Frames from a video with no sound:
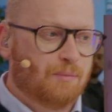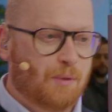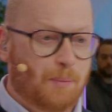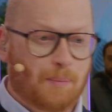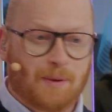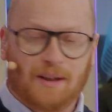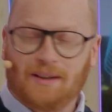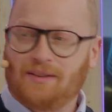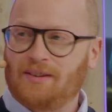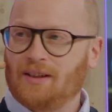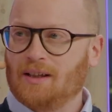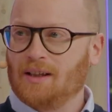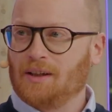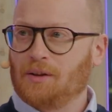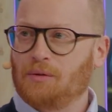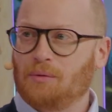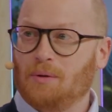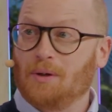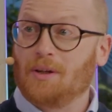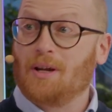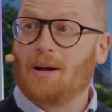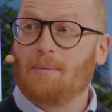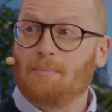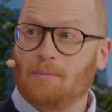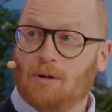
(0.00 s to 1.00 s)
repeatedly
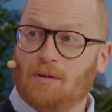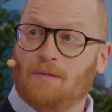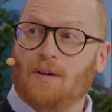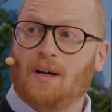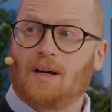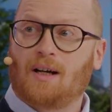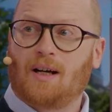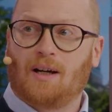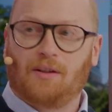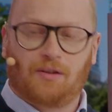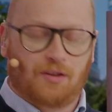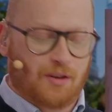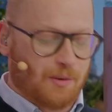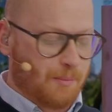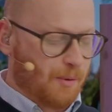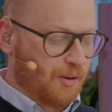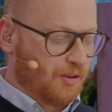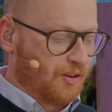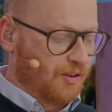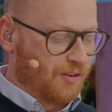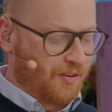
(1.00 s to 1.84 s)
through a number of our customers,